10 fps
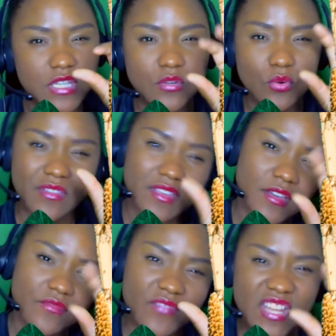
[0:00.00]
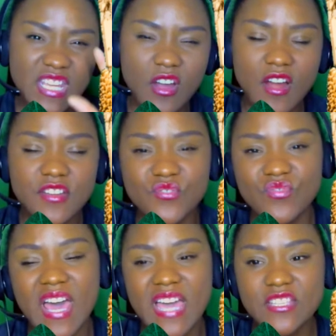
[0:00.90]
or the funny
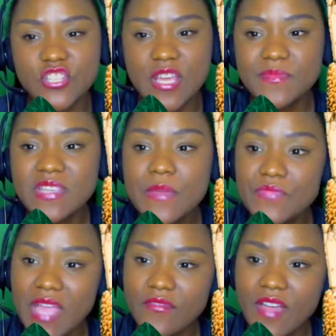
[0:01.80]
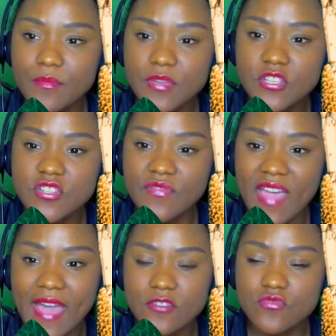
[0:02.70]
cartoonized gems. I found pictures of
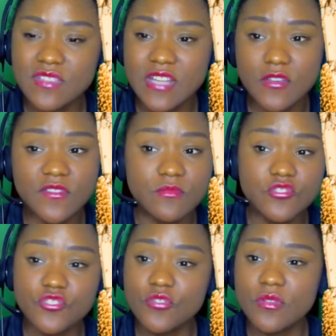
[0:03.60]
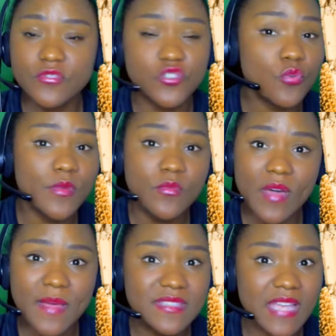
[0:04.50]
actual stones from jewelry
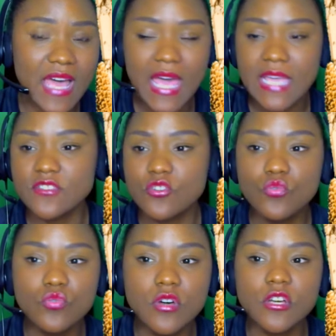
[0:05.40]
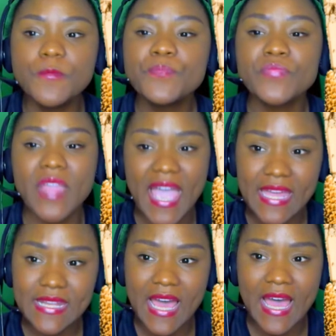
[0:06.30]
websites, Google,
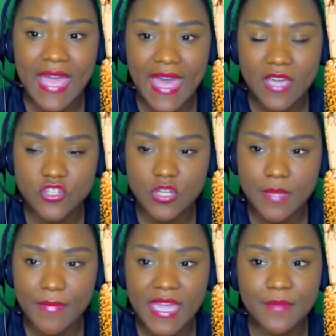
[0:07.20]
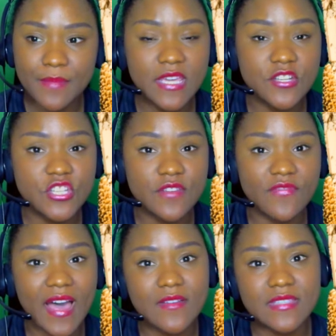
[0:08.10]
and I actually made PNG
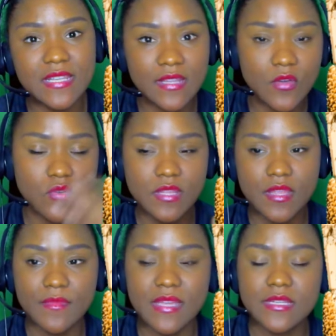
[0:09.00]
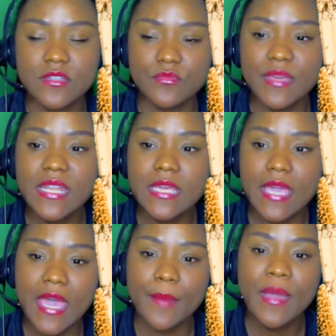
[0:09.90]
files and loaded them into
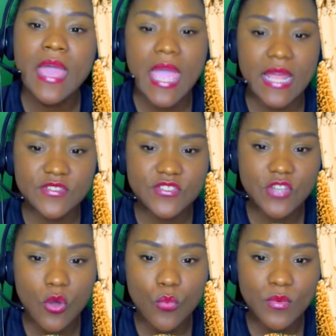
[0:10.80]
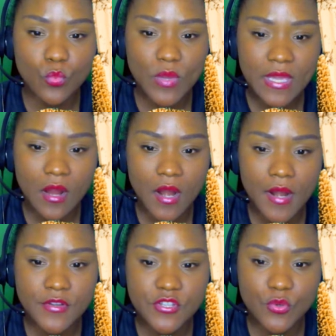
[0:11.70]
Minicam. And so when we are
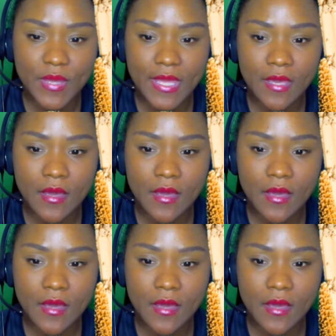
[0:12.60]
doing